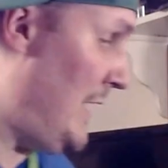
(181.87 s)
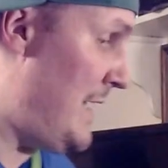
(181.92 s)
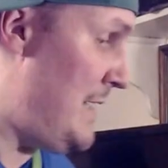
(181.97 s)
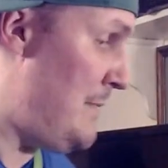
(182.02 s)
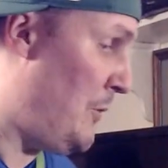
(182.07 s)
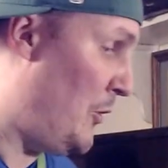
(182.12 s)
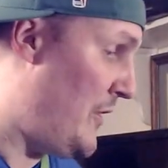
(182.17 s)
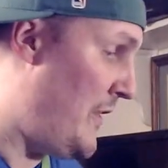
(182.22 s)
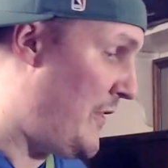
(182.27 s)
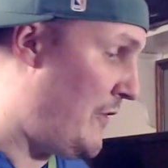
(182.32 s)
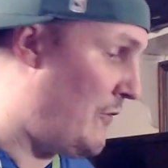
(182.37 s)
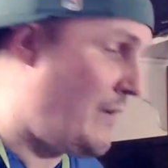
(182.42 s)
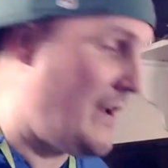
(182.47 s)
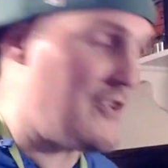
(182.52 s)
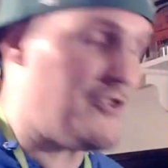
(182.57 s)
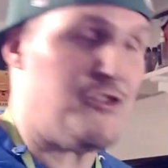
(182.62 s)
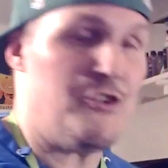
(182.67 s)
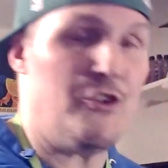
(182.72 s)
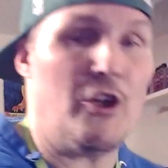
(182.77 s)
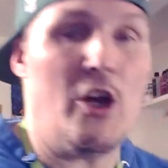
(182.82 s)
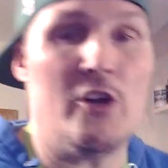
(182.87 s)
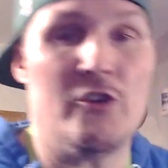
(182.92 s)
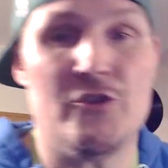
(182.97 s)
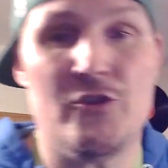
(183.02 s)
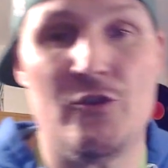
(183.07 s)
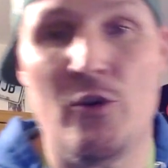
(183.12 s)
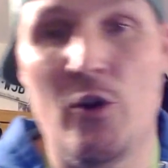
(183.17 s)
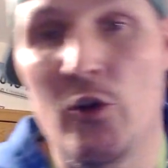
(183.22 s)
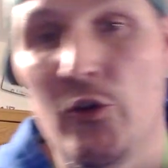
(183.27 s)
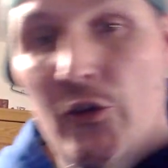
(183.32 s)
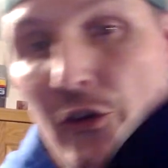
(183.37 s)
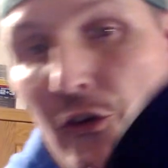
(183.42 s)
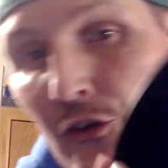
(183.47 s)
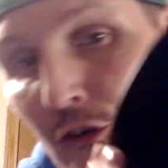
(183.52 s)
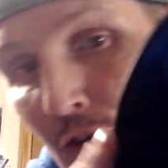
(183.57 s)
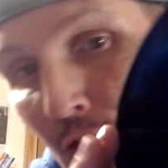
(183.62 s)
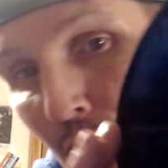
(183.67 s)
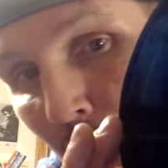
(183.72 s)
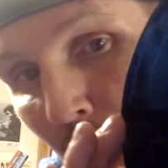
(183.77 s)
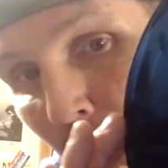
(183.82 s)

label than the rest of the Guns N' Roses.